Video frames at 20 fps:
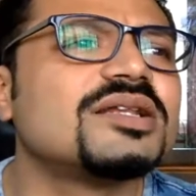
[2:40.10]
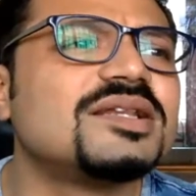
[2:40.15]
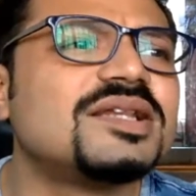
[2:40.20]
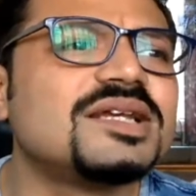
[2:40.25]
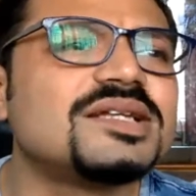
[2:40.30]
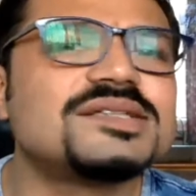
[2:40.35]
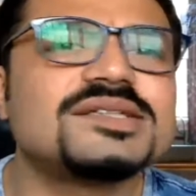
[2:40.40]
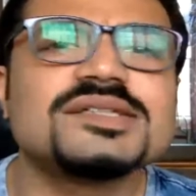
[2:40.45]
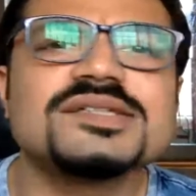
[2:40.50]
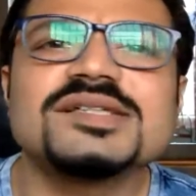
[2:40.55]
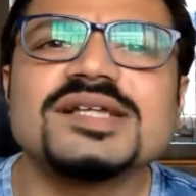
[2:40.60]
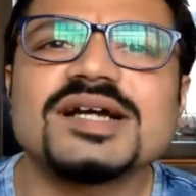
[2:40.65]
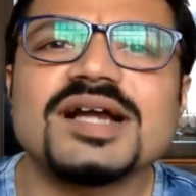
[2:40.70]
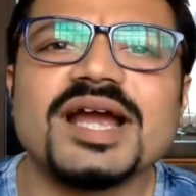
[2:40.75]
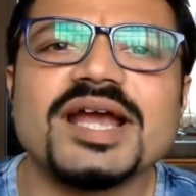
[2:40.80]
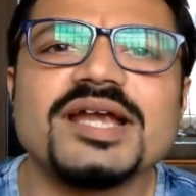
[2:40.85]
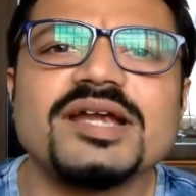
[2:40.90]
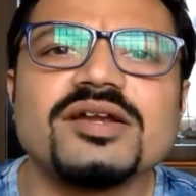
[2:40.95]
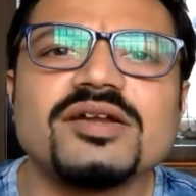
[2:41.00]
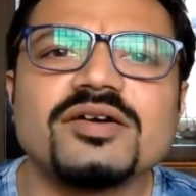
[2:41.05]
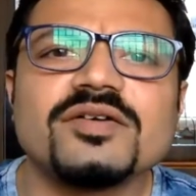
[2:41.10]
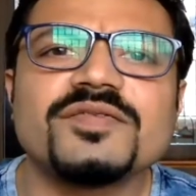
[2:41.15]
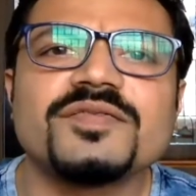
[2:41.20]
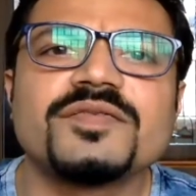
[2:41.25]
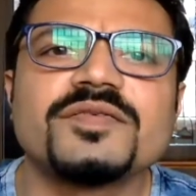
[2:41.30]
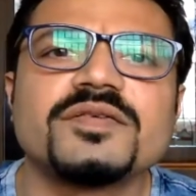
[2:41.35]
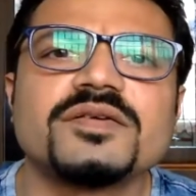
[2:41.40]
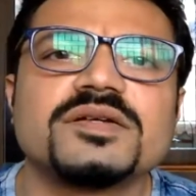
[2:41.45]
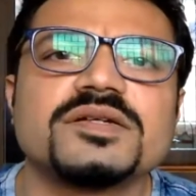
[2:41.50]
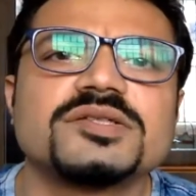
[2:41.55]
This is the kind of
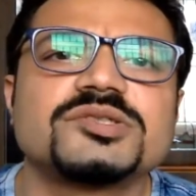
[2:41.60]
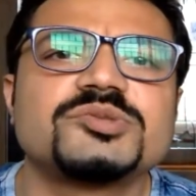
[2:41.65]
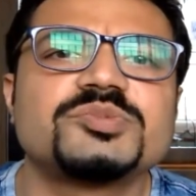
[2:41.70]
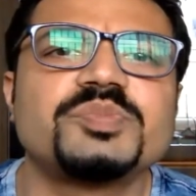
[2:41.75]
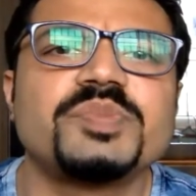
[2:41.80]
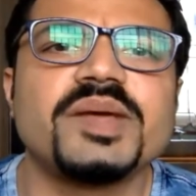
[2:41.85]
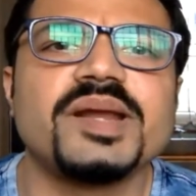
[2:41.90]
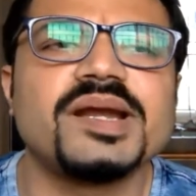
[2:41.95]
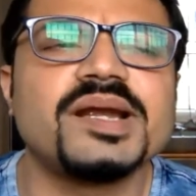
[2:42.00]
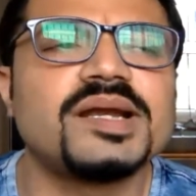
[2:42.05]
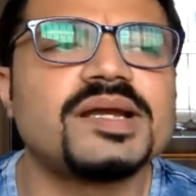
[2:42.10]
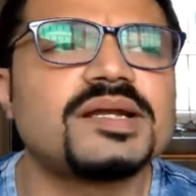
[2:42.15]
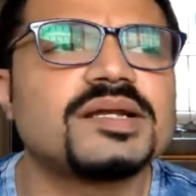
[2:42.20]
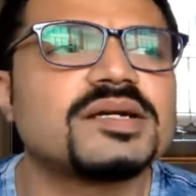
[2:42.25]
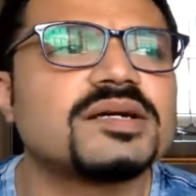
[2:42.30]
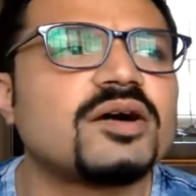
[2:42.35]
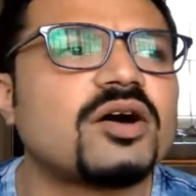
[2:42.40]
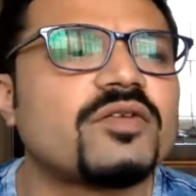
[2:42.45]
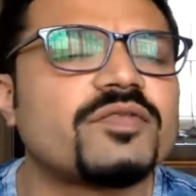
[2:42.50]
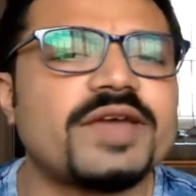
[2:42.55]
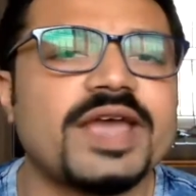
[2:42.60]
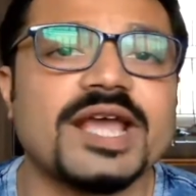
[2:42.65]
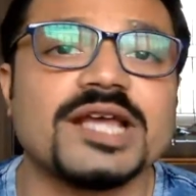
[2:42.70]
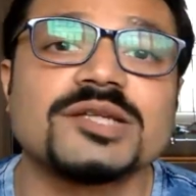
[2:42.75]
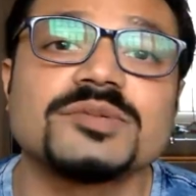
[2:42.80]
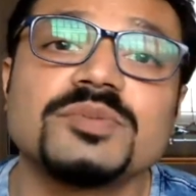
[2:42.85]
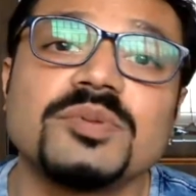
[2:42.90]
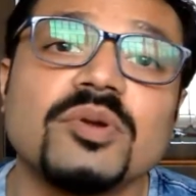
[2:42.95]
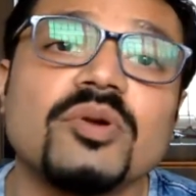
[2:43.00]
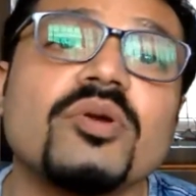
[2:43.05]
spirit of
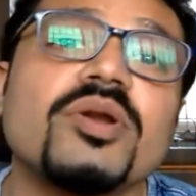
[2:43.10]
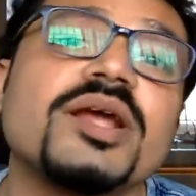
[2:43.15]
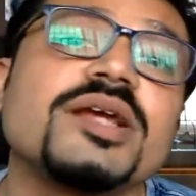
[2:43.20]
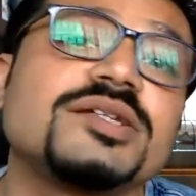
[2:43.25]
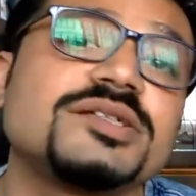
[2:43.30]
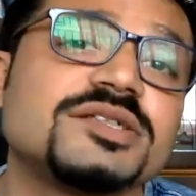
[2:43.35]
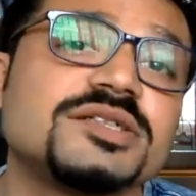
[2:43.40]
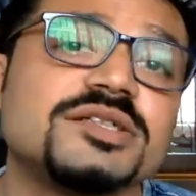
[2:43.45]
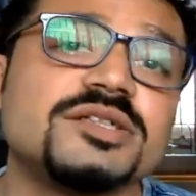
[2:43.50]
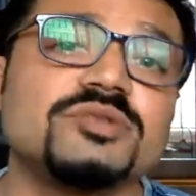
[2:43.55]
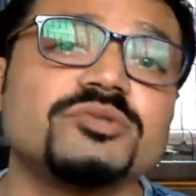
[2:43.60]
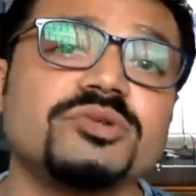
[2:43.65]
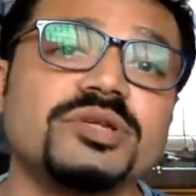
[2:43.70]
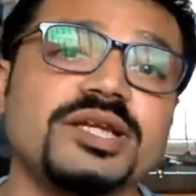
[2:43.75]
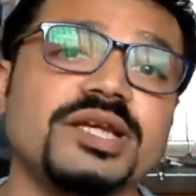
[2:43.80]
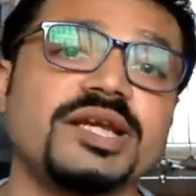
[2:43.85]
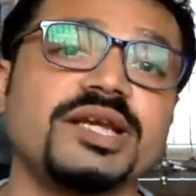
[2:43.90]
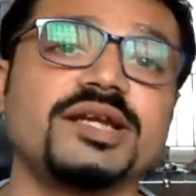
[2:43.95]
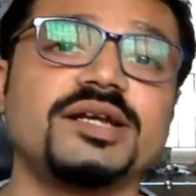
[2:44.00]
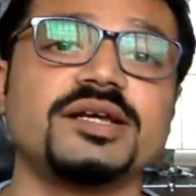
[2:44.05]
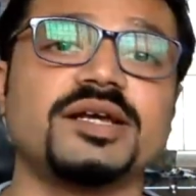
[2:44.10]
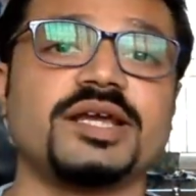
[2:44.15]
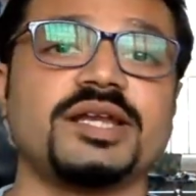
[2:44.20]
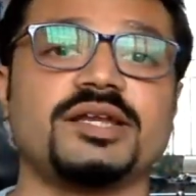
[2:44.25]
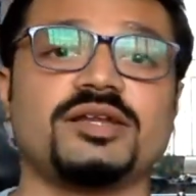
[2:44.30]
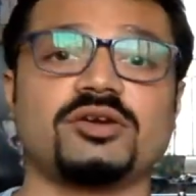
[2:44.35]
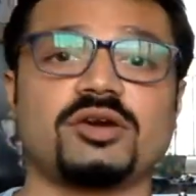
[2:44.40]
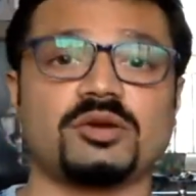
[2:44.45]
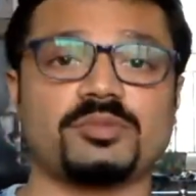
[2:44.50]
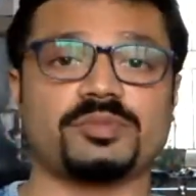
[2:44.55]
exploration you need
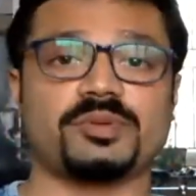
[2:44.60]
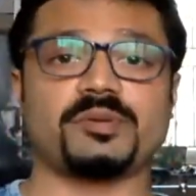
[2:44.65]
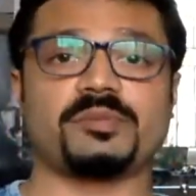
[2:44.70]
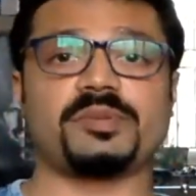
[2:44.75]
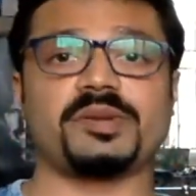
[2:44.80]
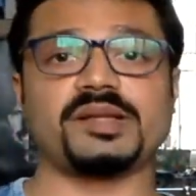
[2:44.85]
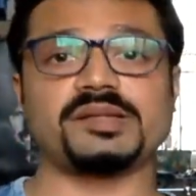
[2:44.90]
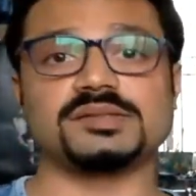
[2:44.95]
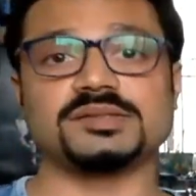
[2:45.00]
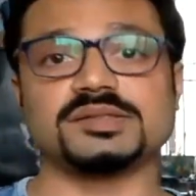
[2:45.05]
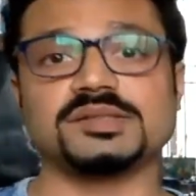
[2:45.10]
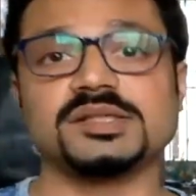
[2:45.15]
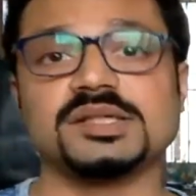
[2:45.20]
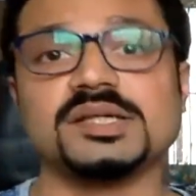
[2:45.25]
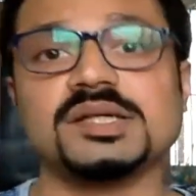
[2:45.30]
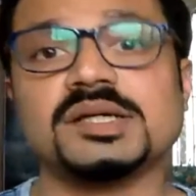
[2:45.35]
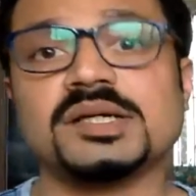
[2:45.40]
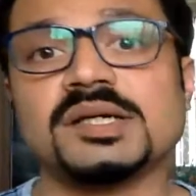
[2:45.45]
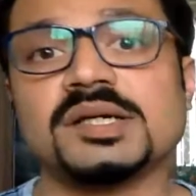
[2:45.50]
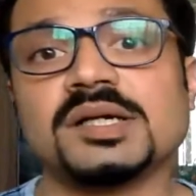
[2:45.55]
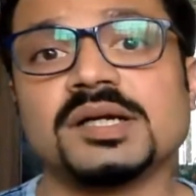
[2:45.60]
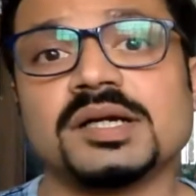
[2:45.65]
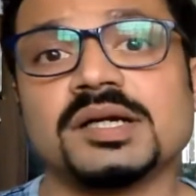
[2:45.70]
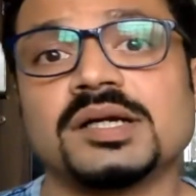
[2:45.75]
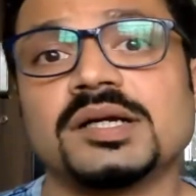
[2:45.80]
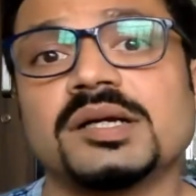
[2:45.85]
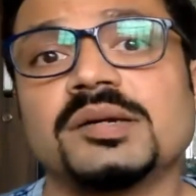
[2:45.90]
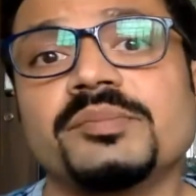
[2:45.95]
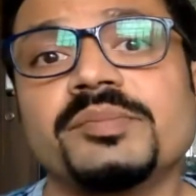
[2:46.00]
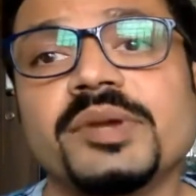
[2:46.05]
in your preparation,
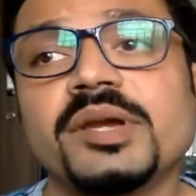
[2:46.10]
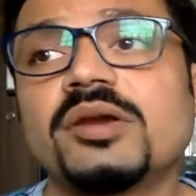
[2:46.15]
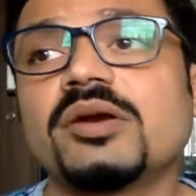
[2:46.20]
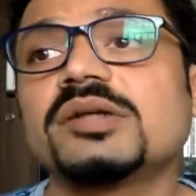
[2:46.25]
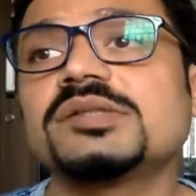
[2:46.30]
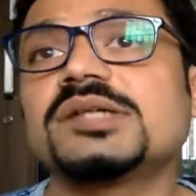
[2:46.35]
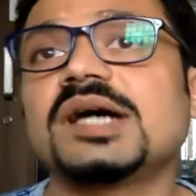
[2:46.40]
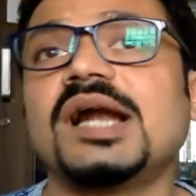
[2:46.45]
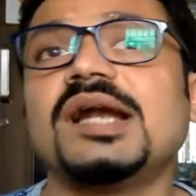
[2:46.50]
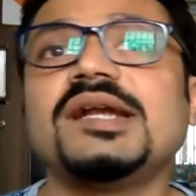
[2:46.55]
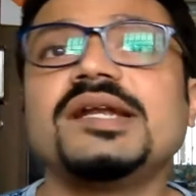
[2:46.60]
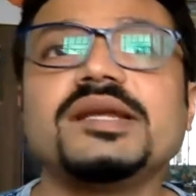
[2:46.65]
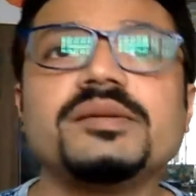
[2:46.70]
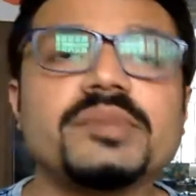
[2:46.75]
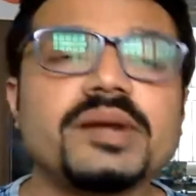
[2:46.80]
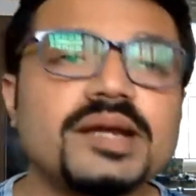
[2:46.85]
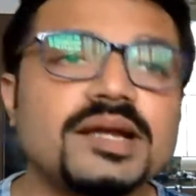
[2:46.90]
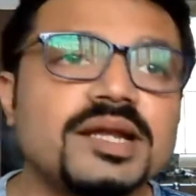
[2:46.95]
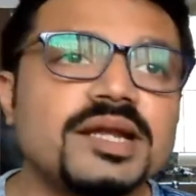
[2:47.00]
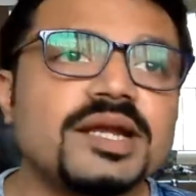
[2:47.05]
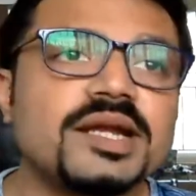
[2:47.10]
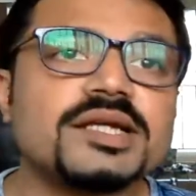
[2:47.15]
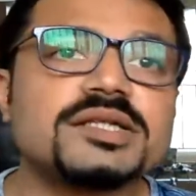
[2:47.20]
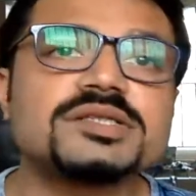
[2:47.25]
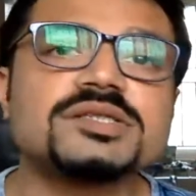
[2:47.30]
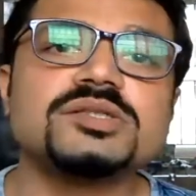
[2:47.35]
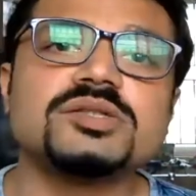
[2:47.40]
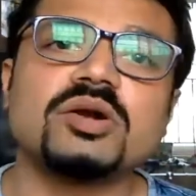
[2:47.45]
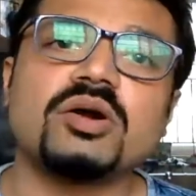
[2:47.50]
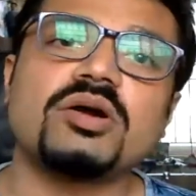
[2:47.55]
because ultimately
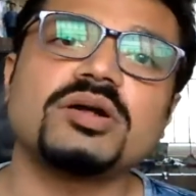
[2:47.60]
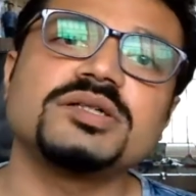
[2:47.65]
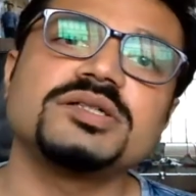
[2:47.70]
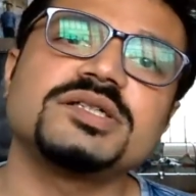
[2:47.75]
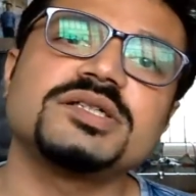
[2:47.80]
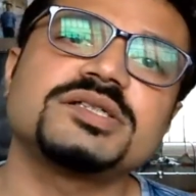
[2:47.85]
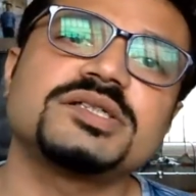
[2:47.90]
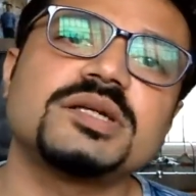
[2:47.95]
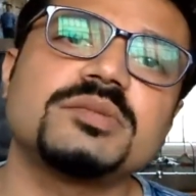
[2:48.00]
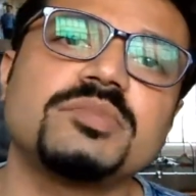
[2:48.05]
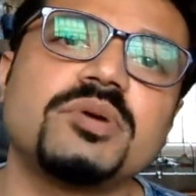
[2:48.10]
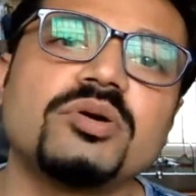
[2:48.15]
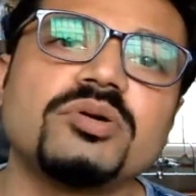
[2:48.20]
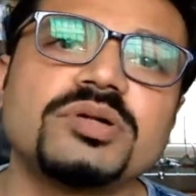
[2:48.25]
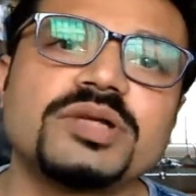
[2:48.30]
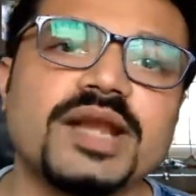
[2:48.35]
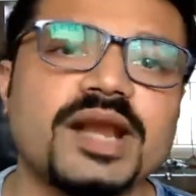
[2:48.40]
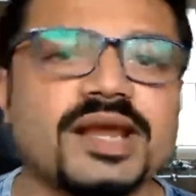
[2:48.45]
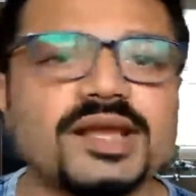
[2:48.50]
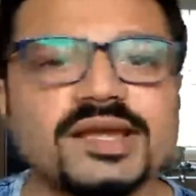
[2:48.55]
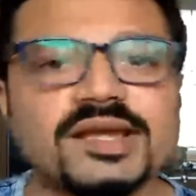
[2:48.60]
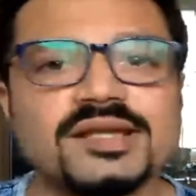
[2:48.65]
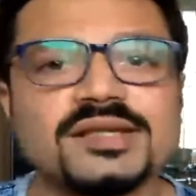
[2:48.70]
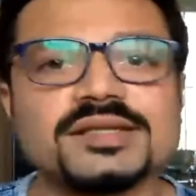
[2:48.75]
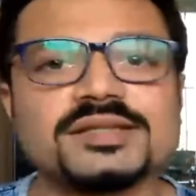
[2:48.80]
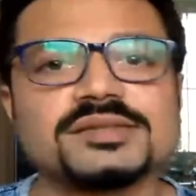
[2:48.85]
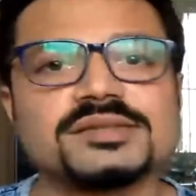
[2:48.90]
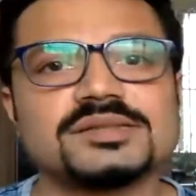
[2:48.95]
it's not just about cracking